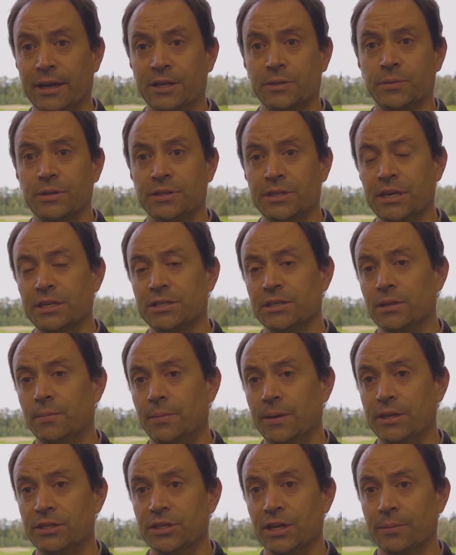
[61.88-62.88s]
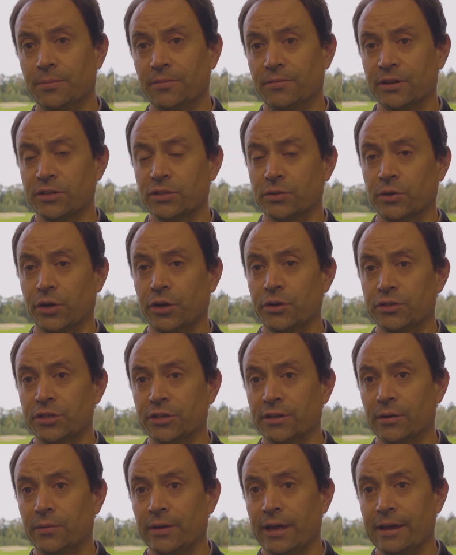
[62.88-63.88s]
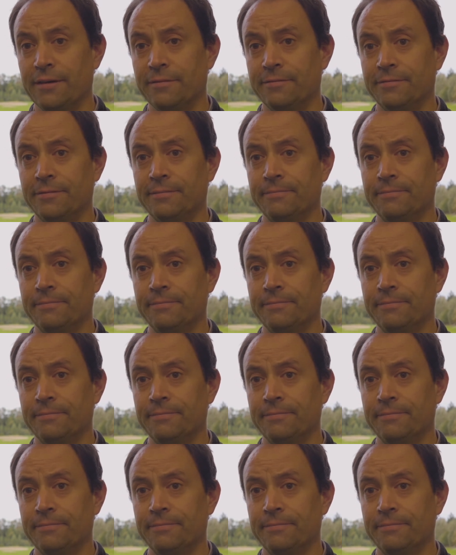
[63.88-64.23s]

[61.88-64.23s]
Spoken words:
expertise in the PGA professional coaching that we have.